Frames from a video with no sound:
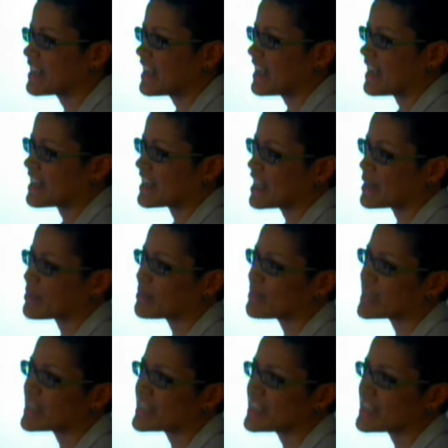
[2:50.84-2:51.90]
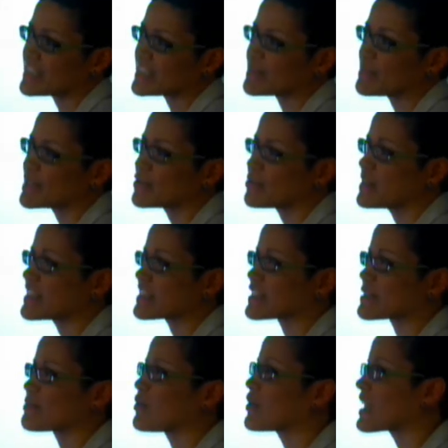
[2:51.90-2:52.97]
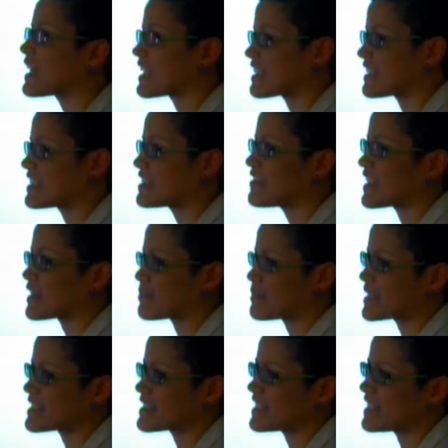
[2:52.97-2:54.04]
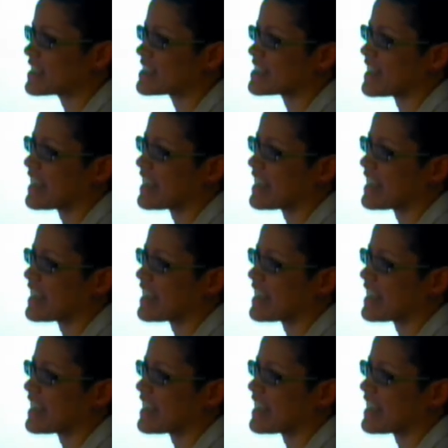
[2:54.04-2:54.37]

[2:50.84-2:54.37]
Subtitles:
and capabilities between the small island developing states